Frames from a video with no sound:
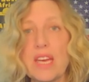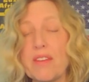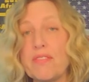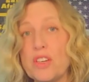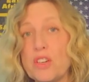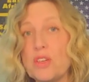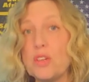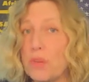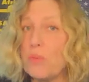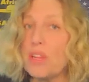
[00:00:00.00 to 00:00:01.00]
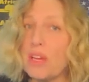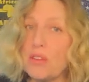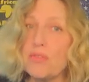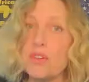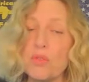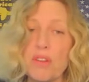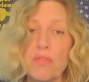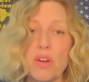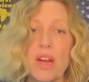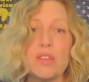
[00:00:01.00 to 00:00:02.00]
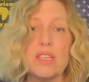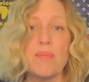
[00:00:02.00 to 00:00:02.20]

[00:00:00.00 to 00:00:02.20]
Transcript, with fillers: Caffeine should be withheld for 24 hours.